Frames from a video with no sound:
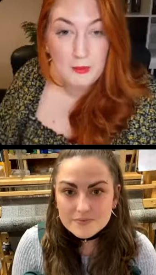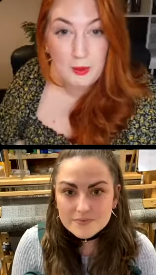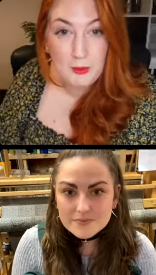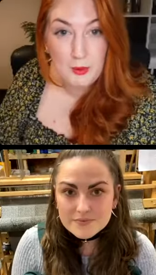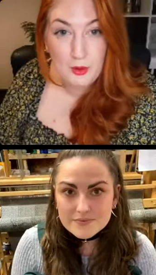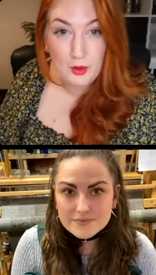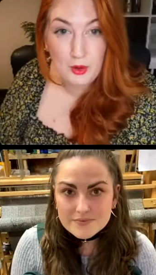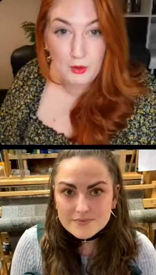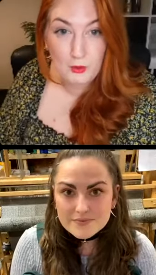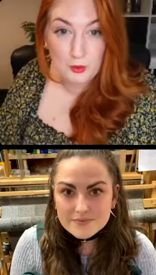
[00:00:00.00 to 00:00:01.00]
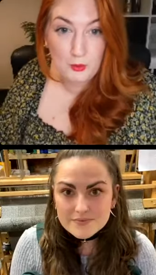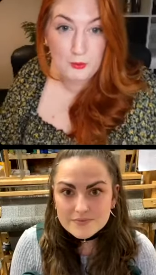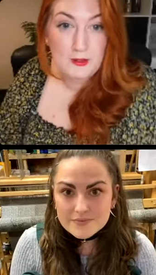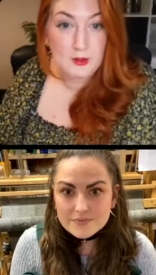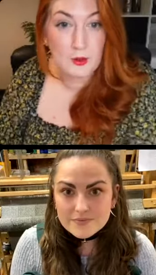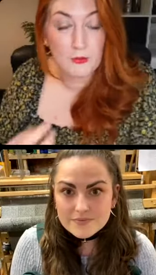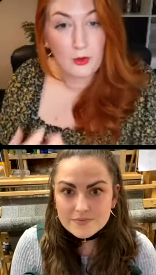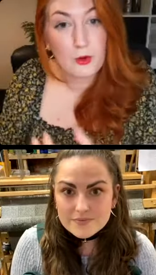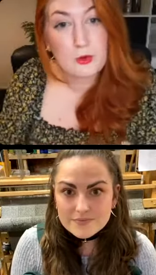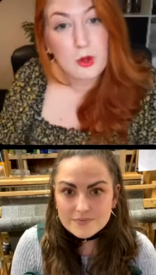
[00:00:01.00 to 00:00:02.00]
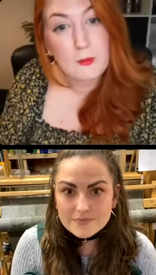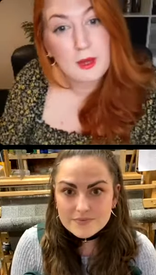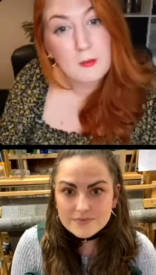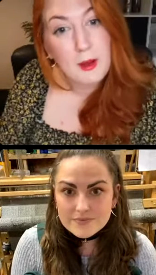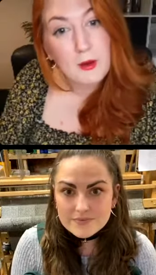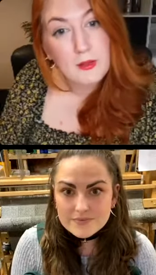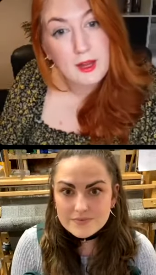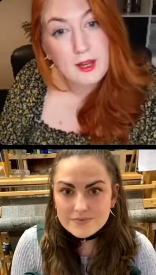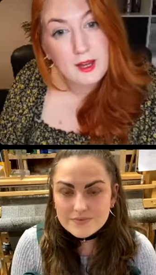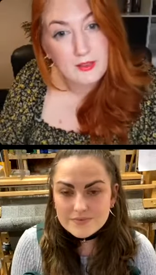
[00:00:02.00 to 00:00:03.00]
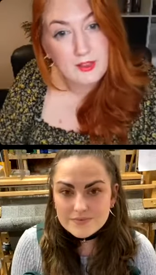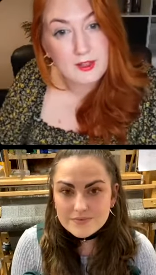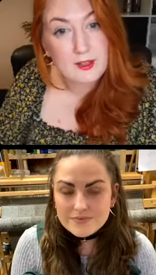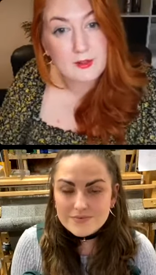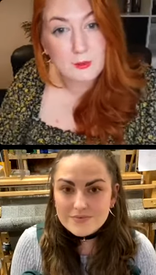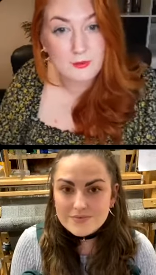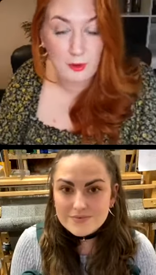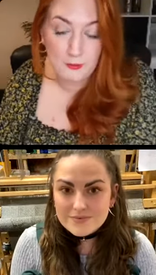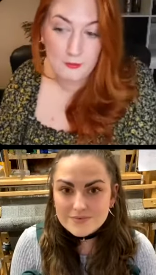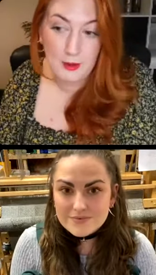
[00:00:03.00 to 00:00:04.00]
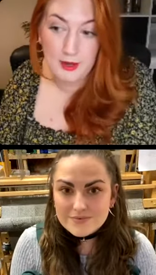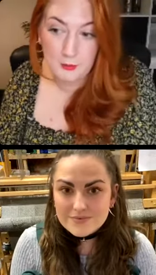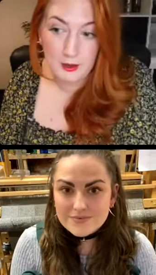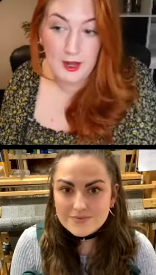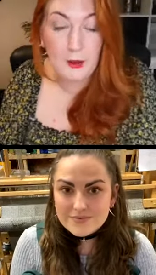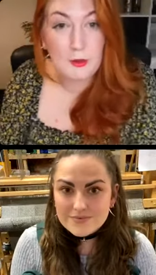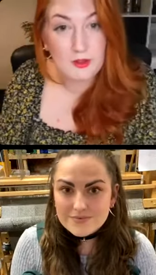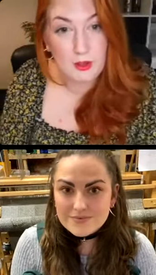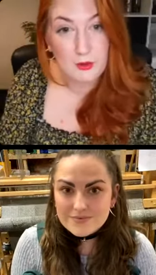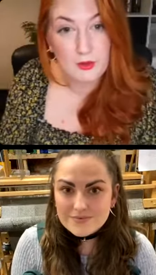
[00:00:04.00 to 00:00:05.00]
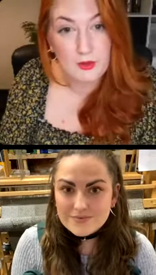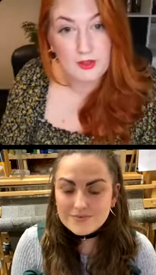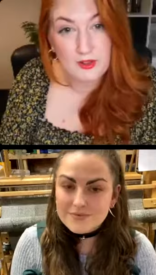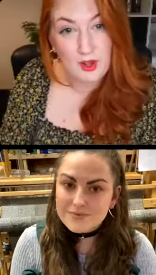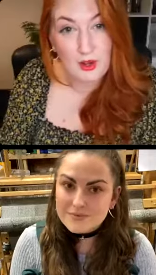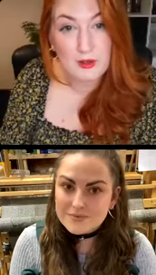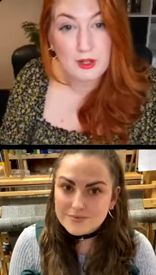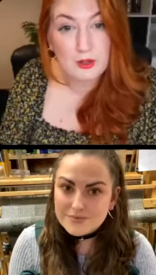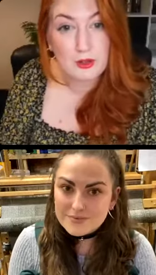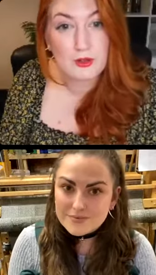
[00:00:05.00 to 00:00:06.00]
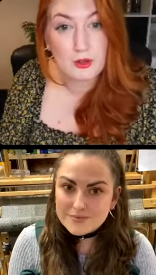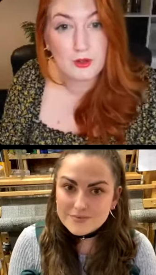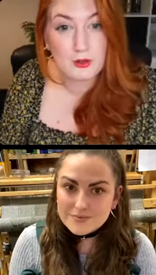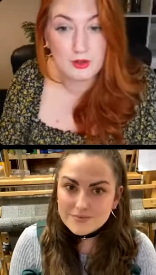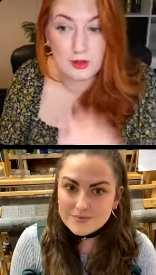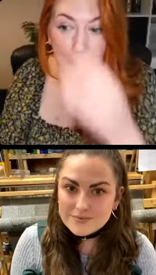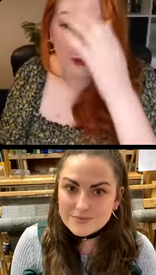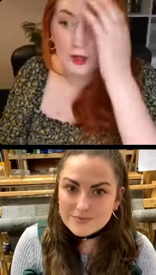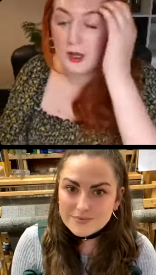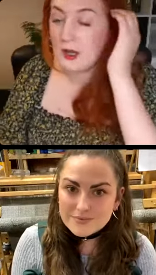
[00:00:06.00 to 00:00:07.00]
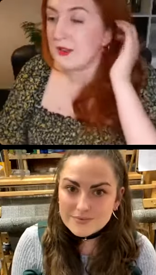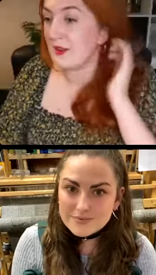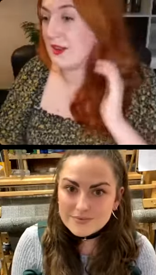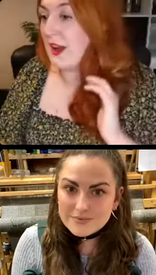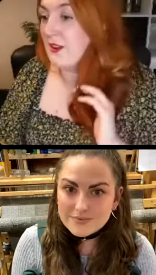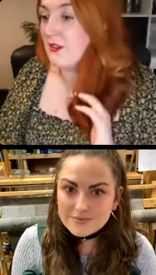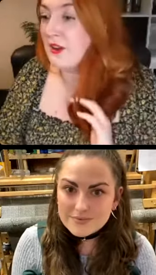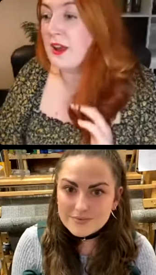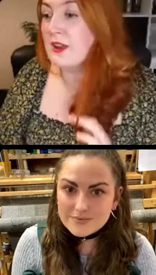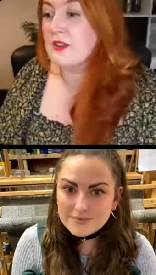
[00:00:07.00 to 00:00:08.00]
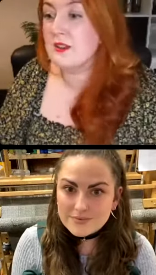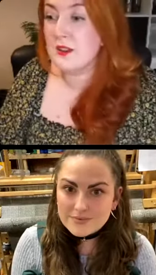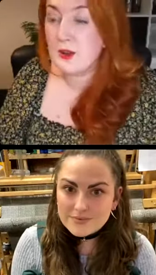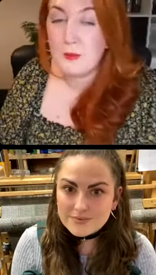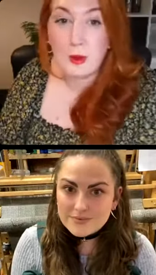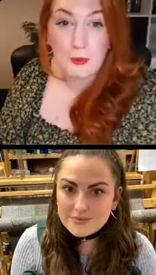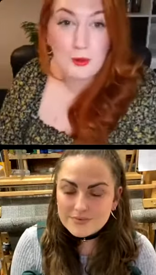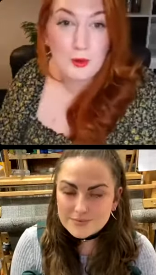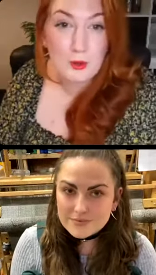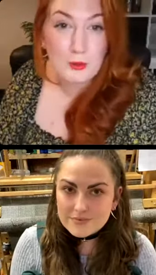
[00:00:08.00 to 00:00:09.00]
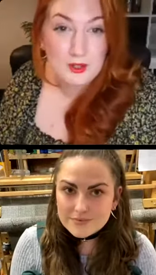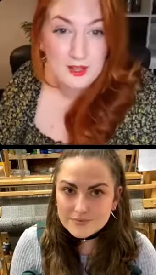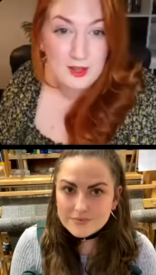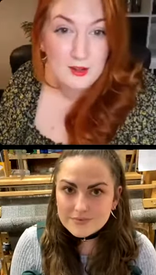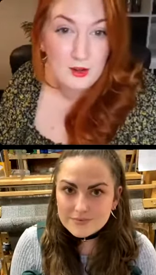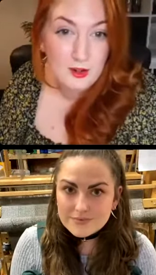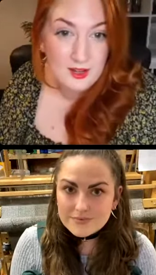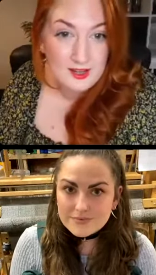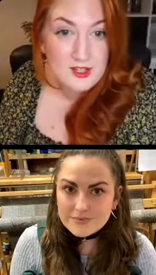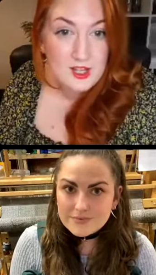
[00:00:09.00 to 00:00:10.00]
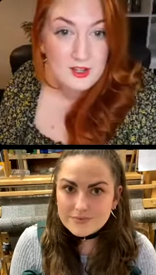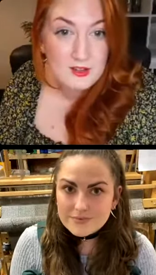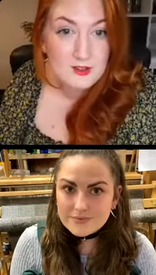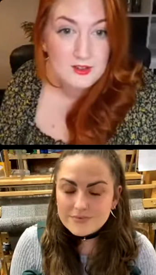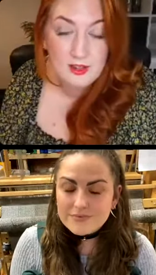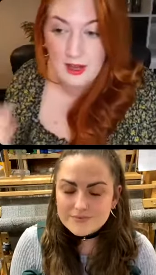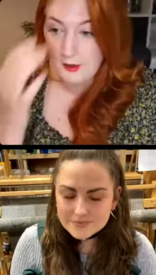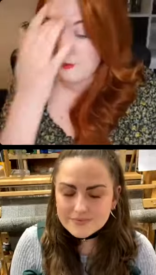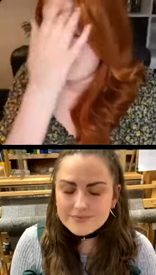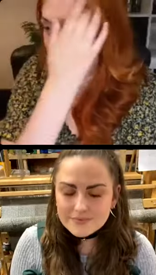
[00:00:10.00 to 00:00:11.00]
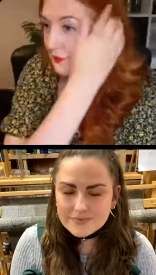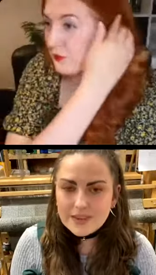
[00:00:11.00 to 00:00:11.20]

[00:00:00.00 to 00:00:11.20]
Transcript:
Speaker 1: people who would be so forthcoming about that. I think it's from back when I was at university, I really struggled to to kind of find people who would take on interns. Um,